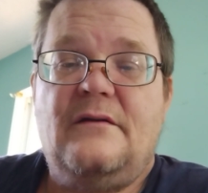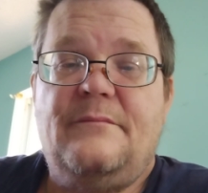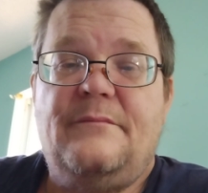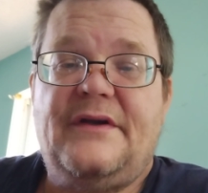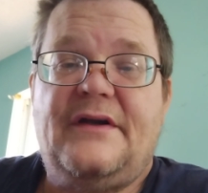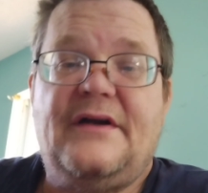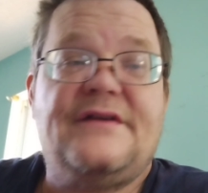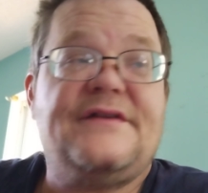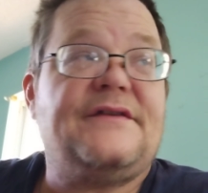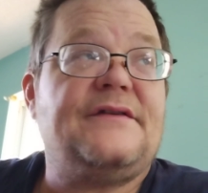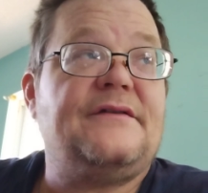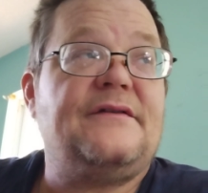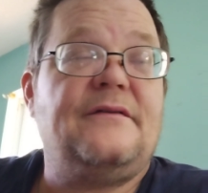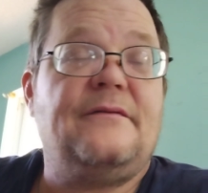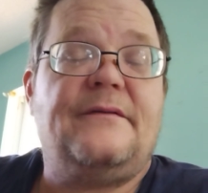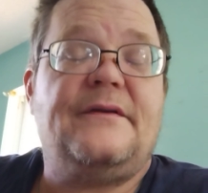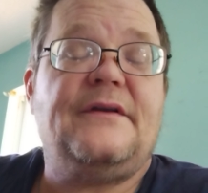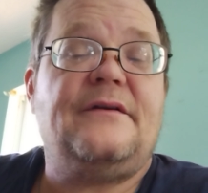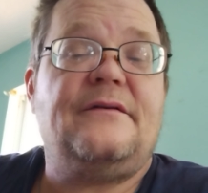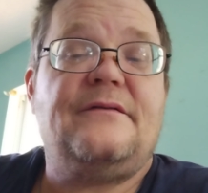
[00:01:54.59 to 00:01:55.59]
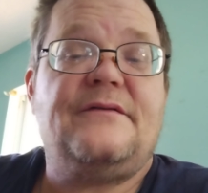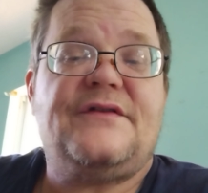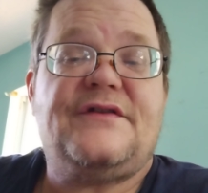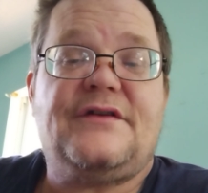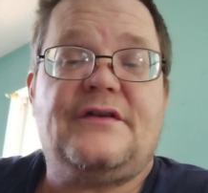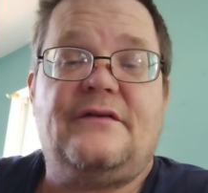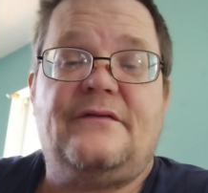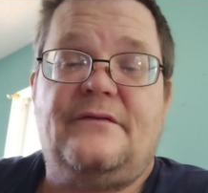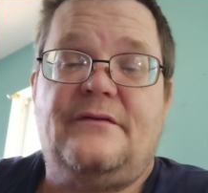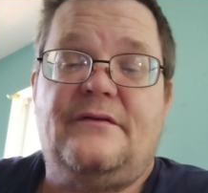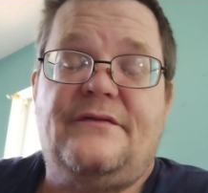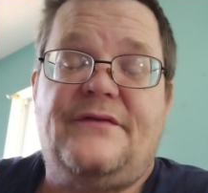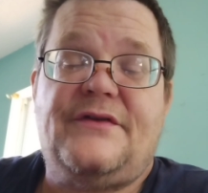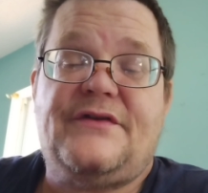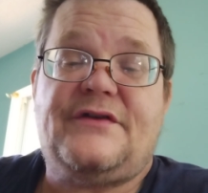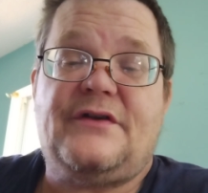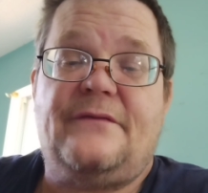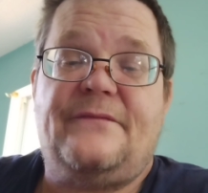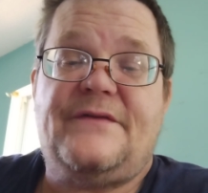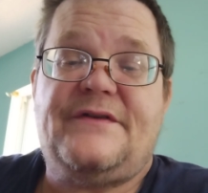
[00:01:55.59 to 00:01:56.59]
because the
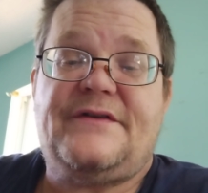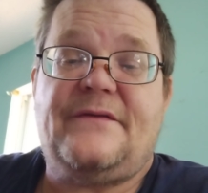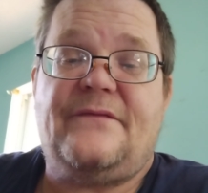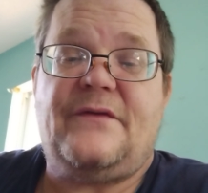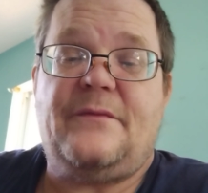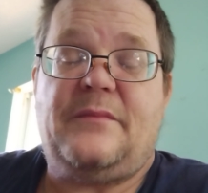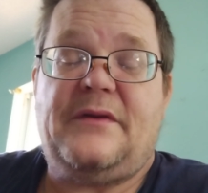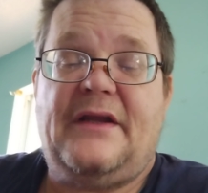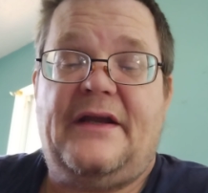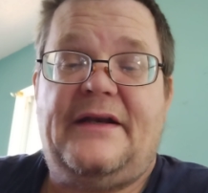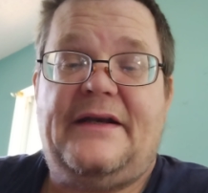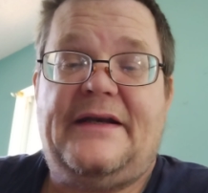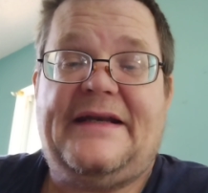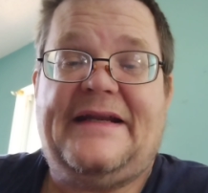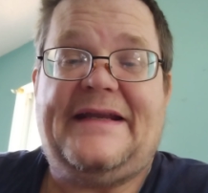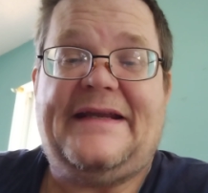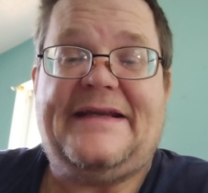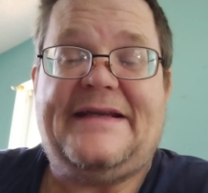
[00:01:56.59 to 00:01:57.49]
surface of the planet